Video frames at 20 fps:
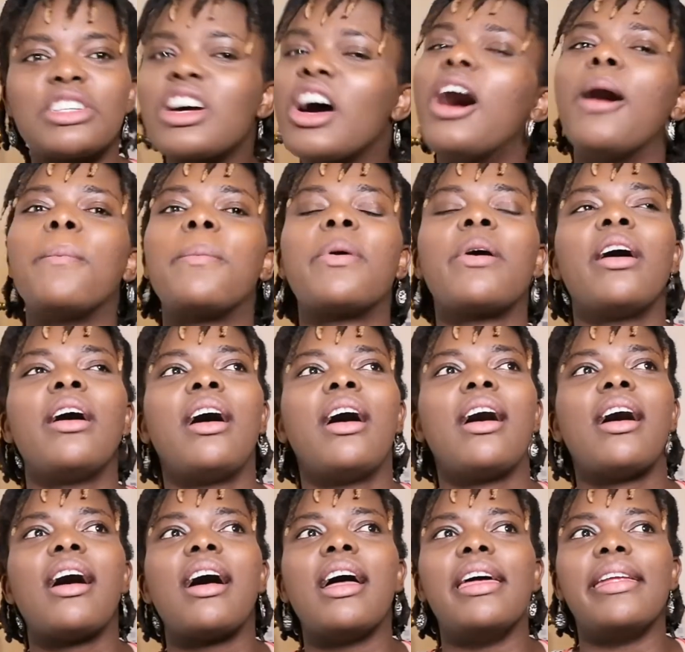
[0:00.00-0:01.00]
the top.
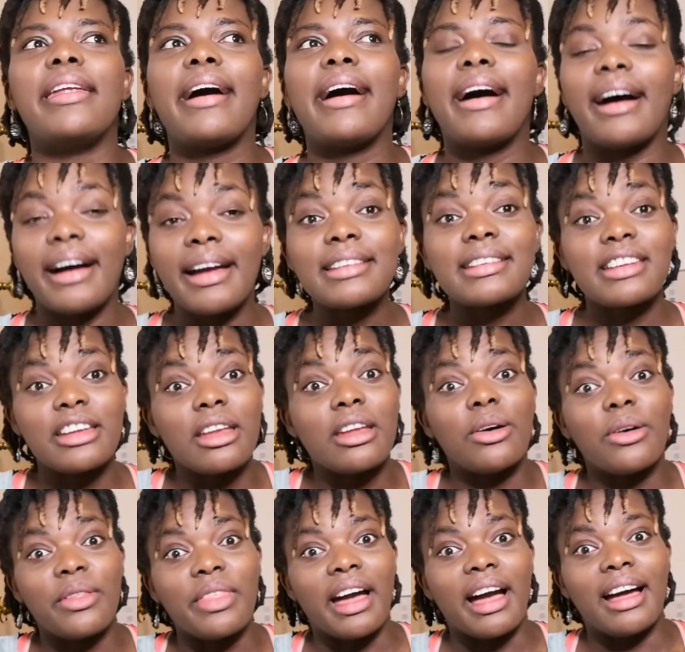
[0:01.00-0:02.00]
And I didn't
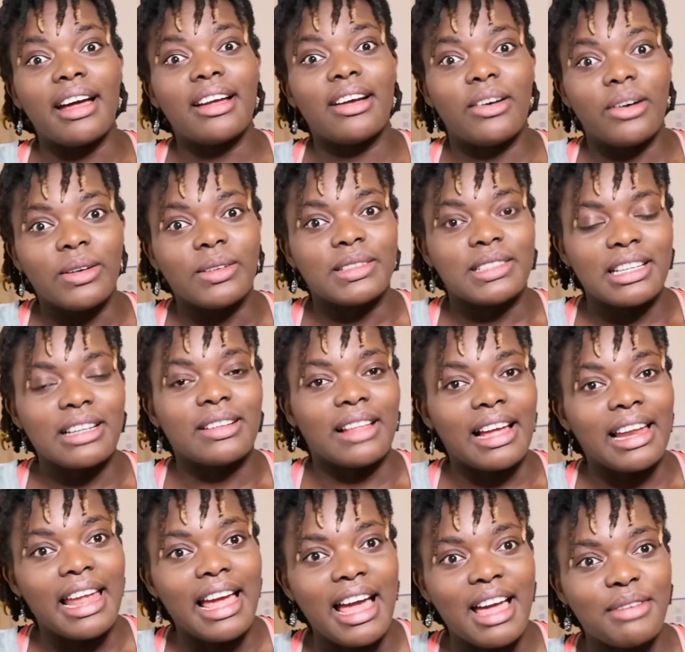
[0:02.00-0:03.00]
know that until
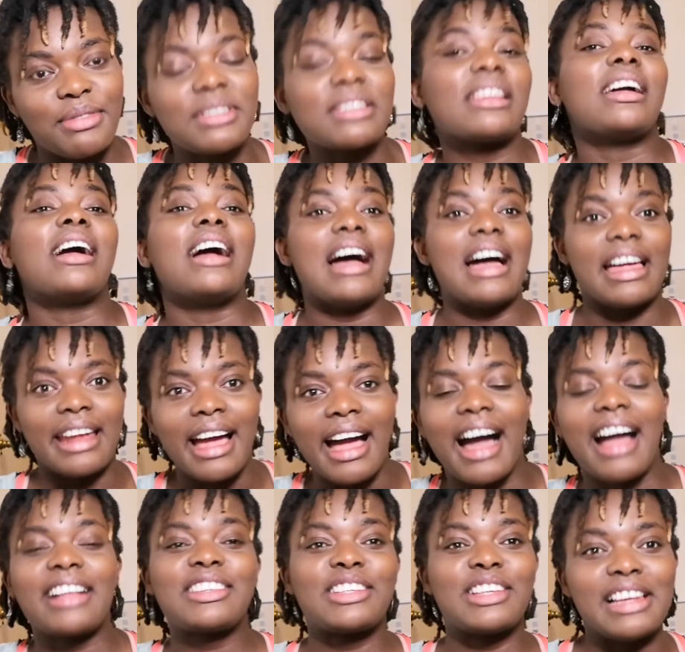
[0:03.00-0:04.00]
I left and
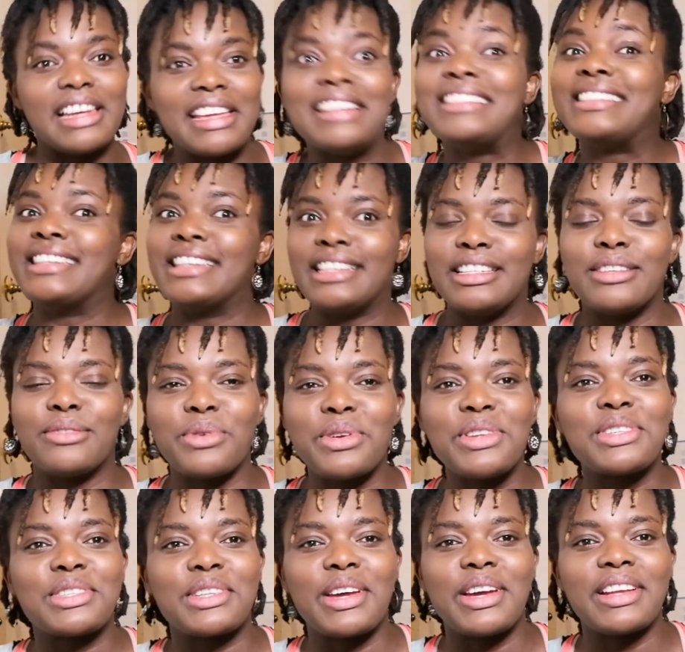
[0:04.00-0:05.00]
actually did the
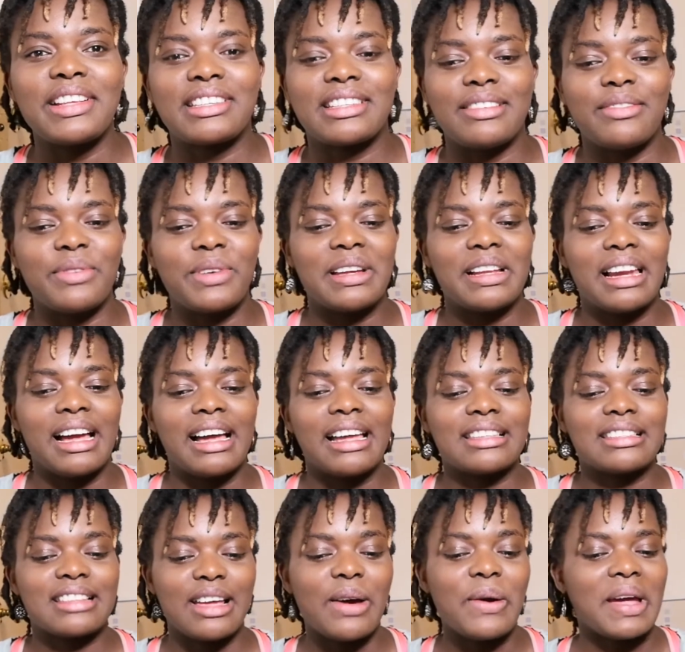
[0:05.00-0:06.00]
research and
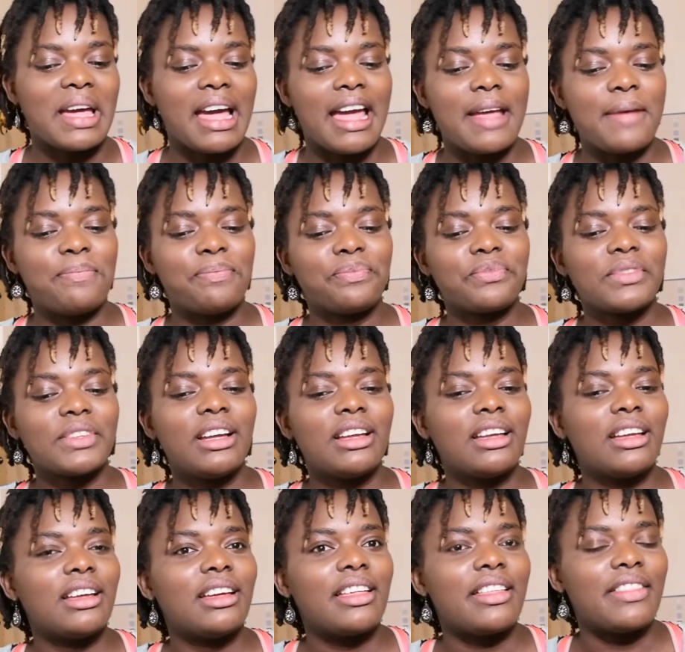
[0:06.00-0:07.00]
realized, okay,
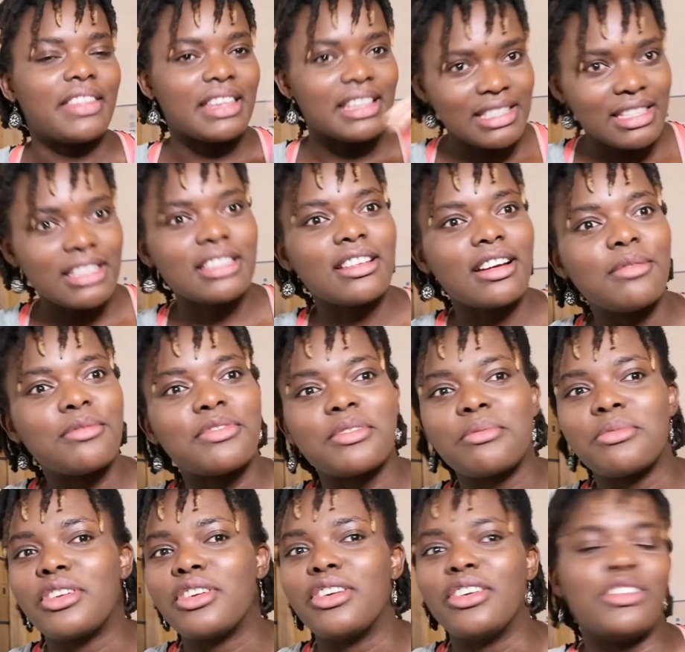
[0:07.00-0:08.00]
this has come
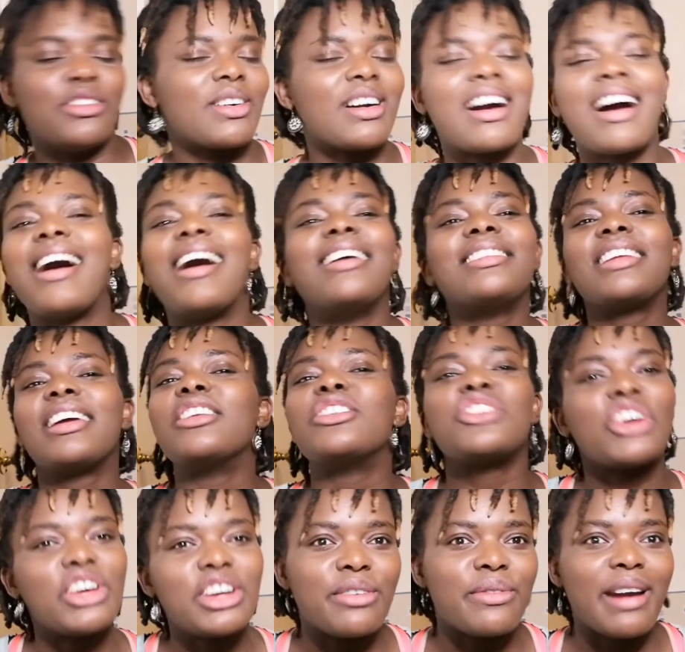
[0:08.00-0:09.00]
from you. You can't
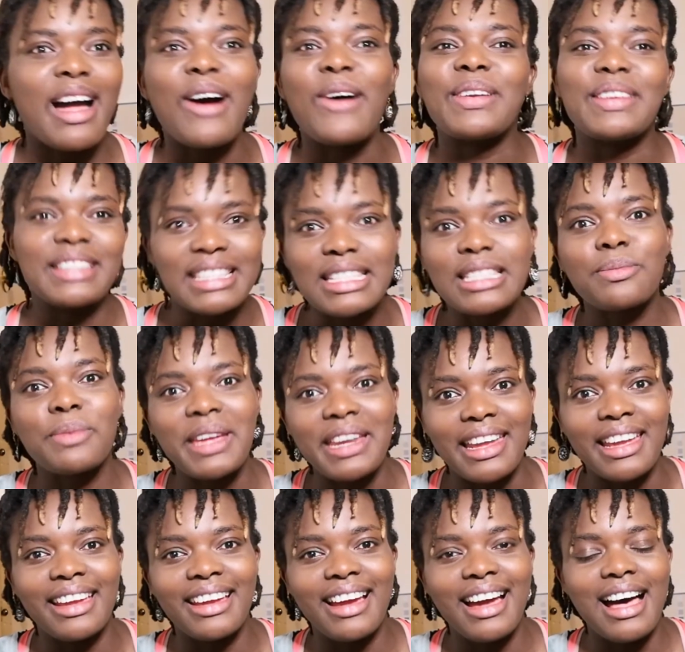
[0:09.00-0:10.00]
then turn around and
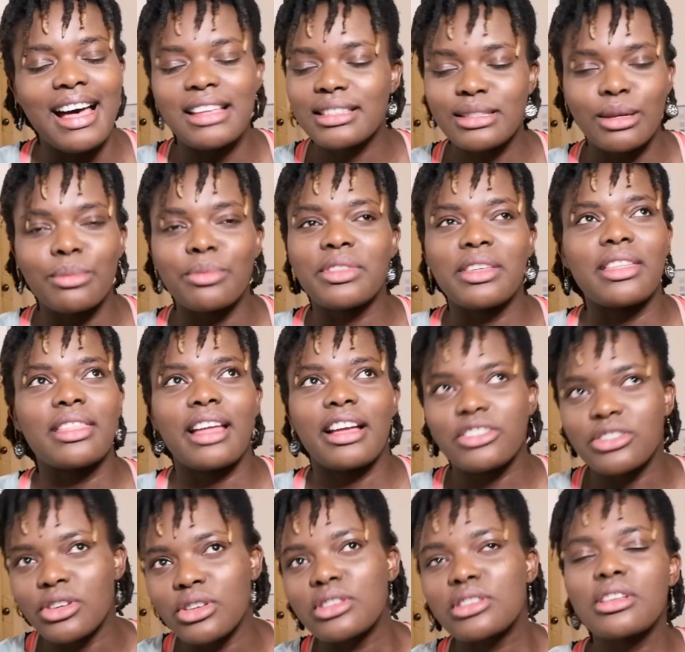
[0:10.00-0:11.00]
spin it as something
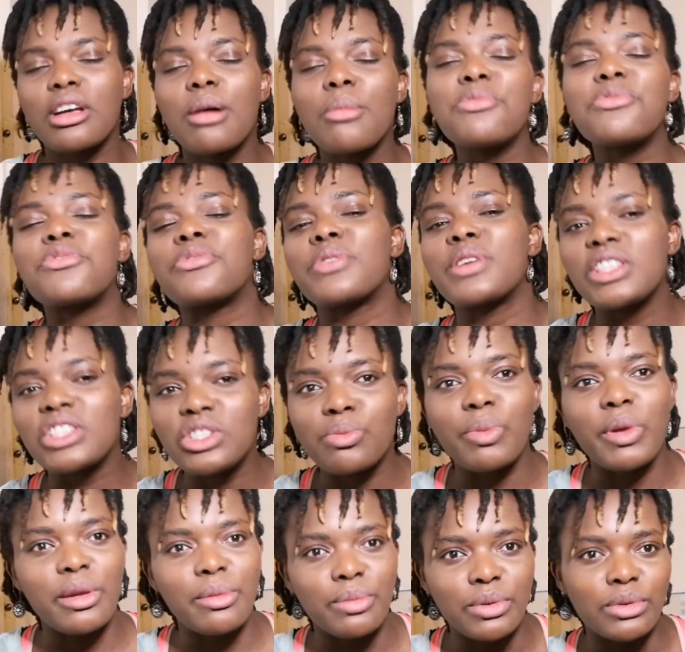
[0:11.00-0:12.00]
that just some
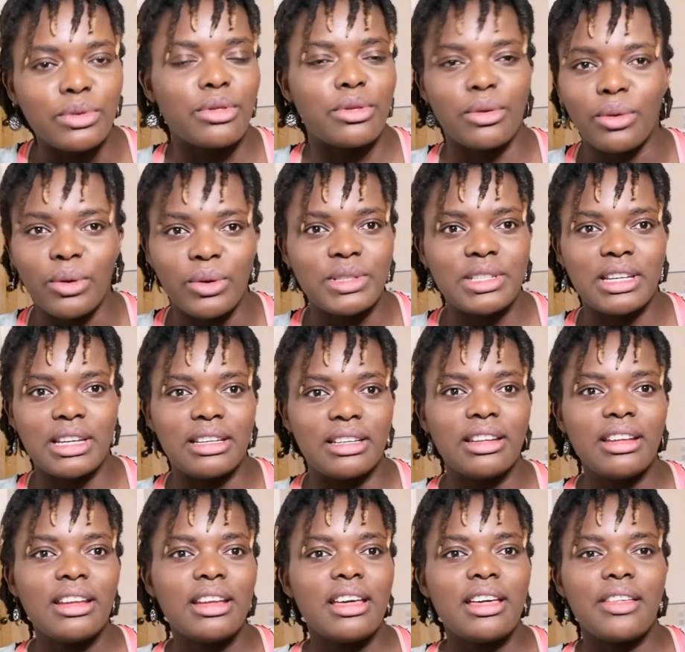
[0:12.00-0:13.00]
fringe people thought
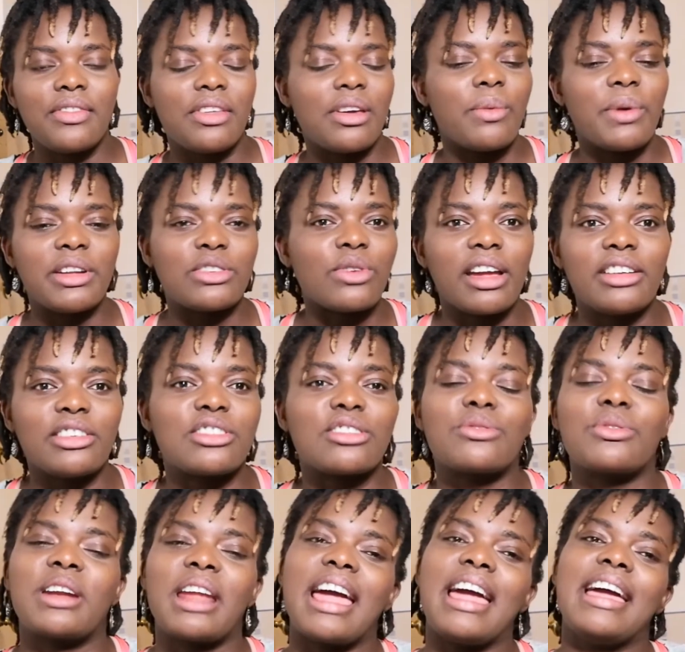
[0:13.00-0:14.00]
and they were trying
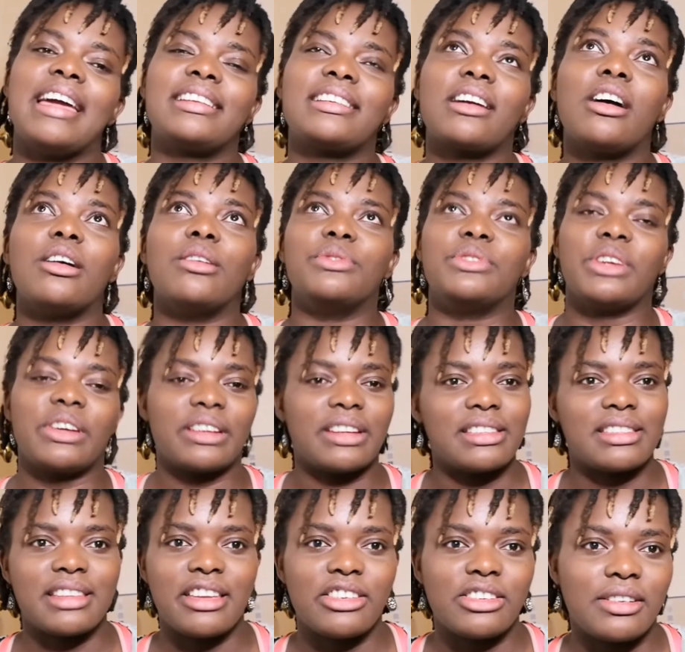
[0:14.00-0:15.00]
to run ahead of the
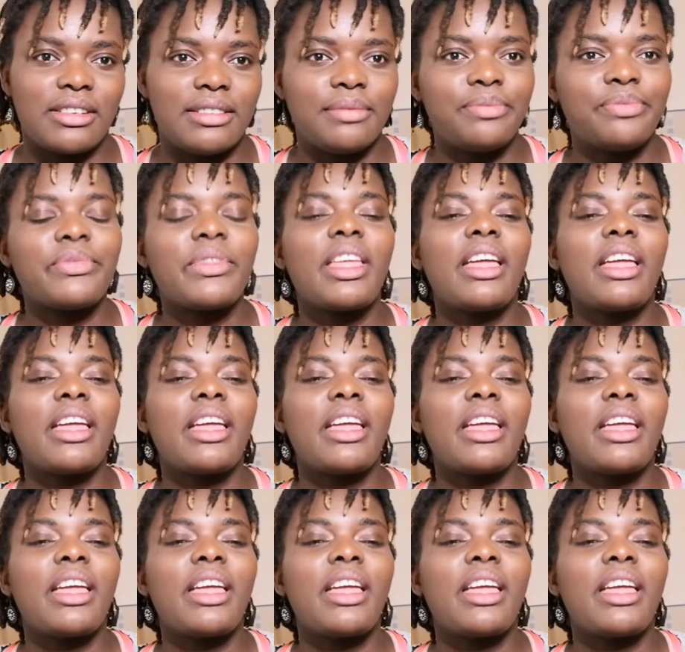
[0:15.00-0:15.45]
organization.